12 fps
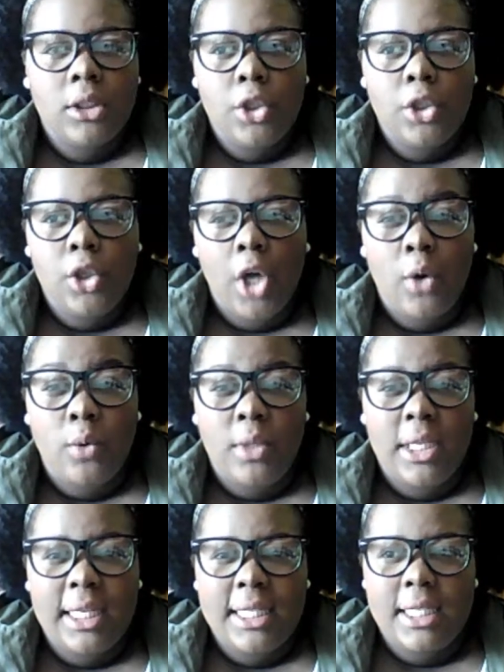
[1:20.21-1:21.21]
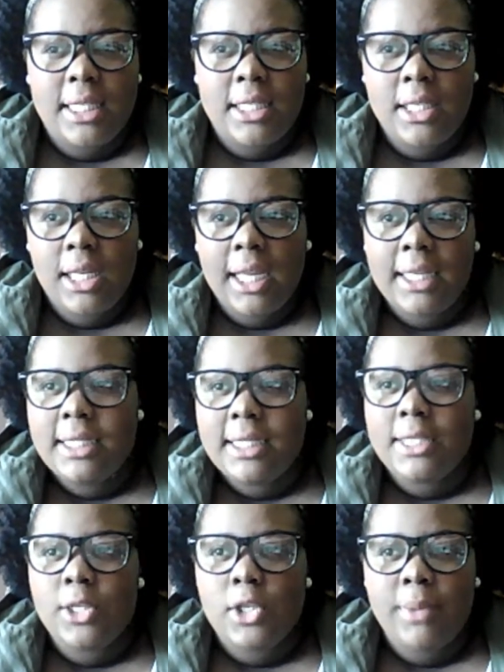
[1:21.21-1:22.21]
Not only is it to like
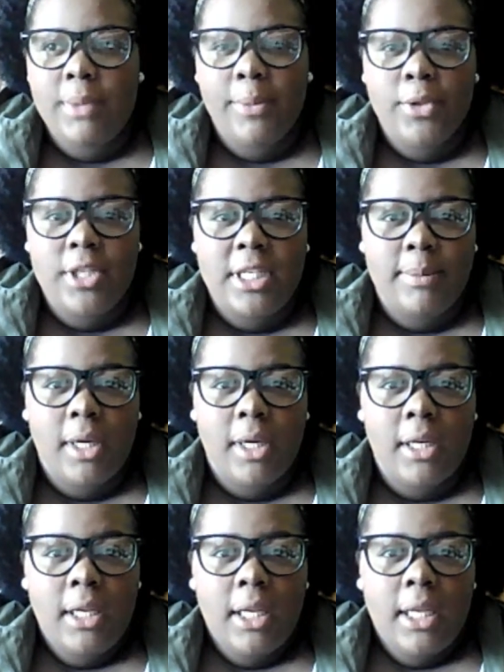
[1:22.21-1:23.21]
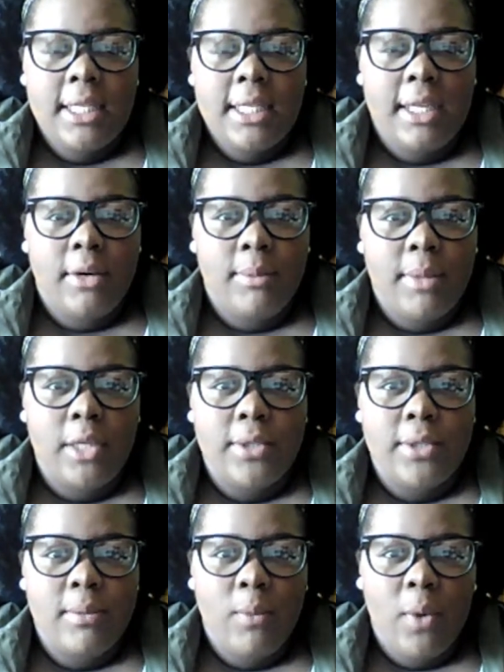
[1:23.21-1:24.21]
detox my body, but to help me lose
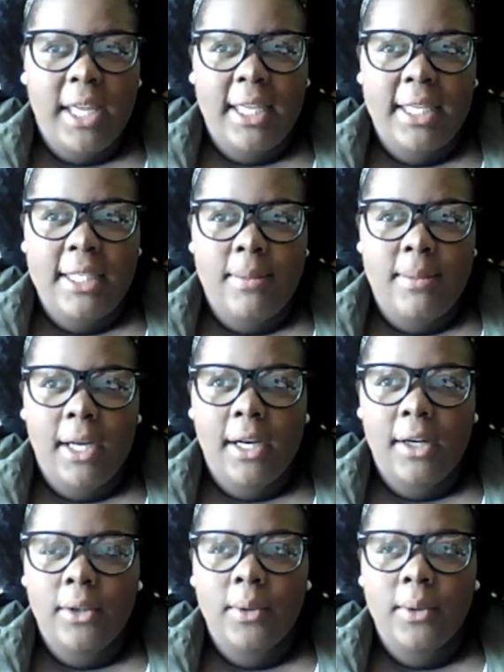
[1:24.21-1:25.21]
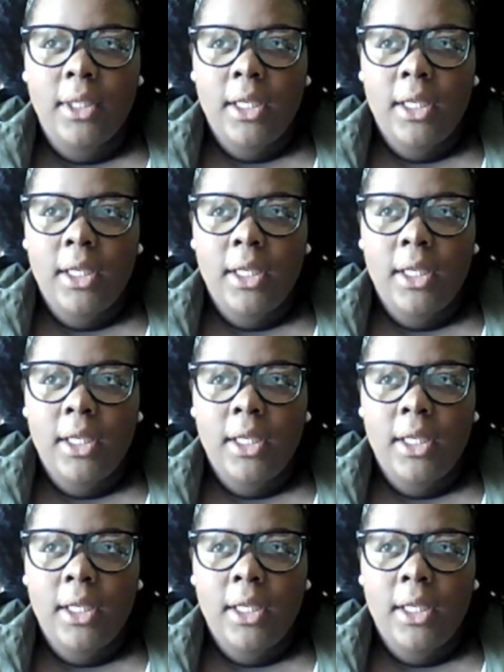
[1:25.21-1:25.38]
some weight as well.